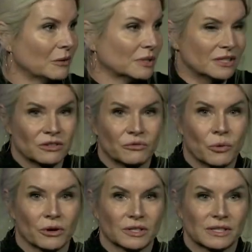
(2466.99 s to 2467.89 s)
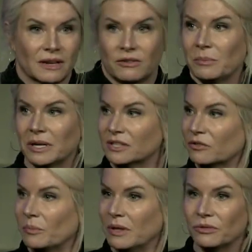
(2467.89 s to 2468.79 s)
It was a divorce. If anybody's
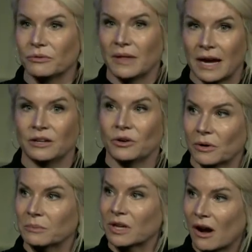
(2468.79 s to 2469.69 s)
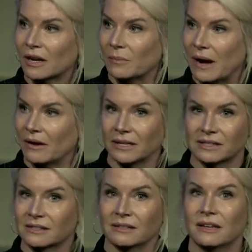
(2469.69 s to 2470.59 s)
ever been through that, you know what I'm talking about.
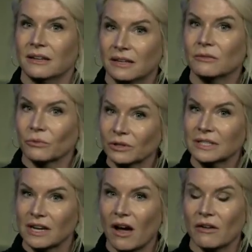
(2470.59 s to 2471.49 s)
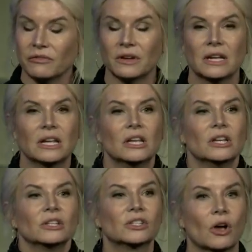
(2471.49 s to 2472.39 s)
It's really tough.
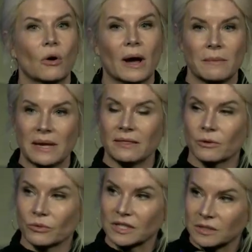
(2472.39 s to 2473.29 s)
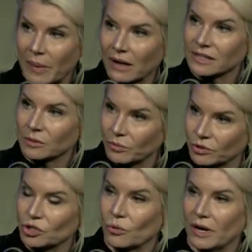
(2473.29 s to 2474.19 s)
So I made the
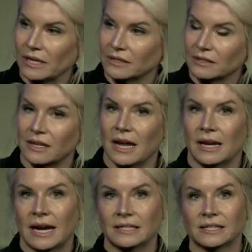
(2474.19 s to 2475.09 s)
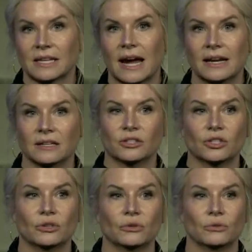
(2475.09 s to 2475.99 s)
responsible choice, and I decided
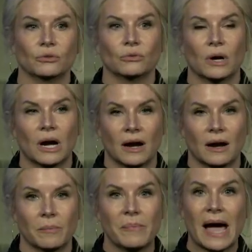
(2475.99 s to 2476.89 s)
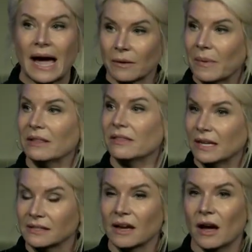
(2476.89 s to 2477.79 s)
to pack my
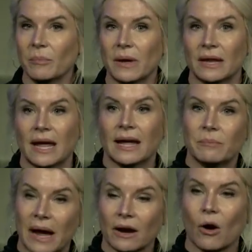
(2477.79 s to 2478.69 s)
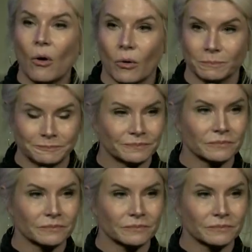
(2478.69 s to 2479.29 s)
things up and head back home.